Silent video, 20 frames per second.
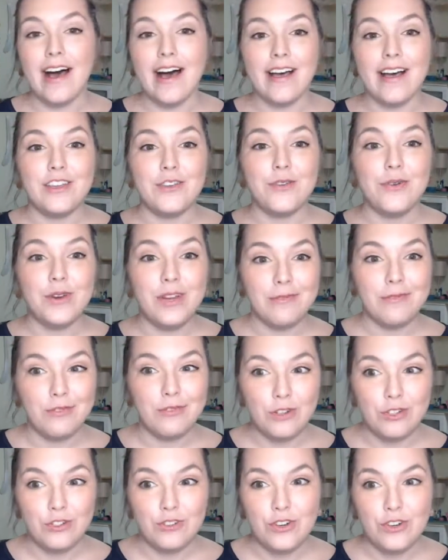you are in for
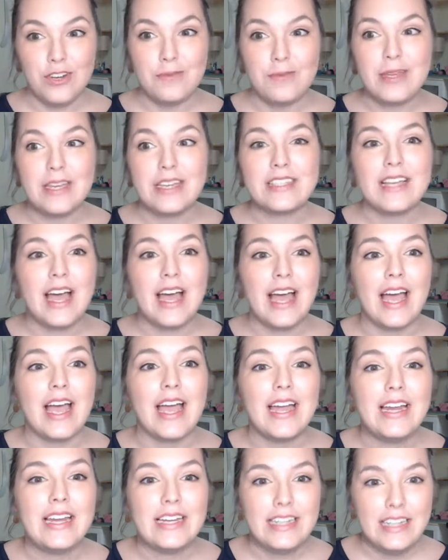a treat because
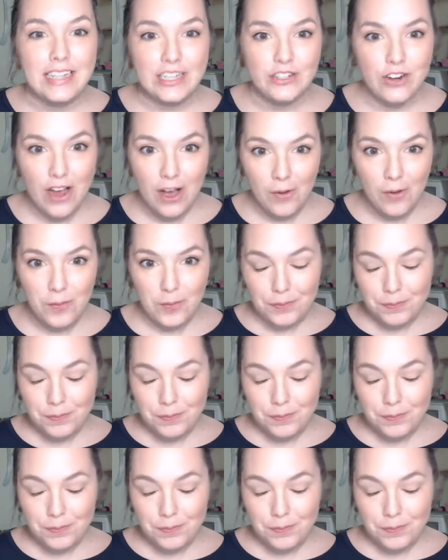I need your help.